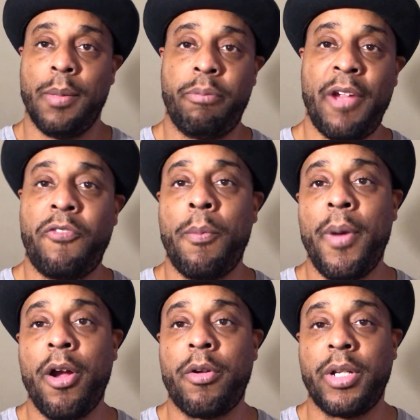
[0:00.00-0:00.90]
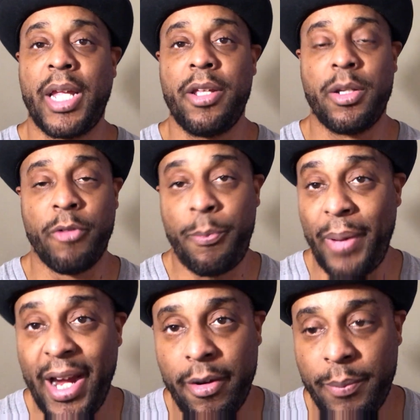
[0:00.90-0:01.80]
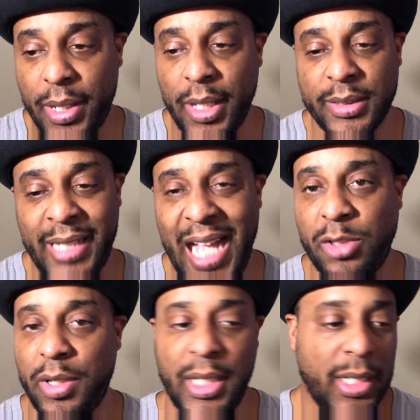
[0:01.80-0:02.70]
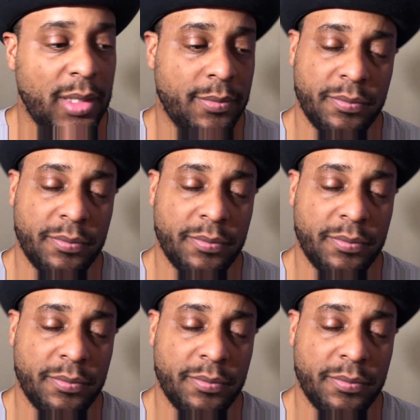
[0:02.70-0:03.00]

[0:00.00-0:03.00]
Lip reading: Pray for a miracle to repair it, because naturally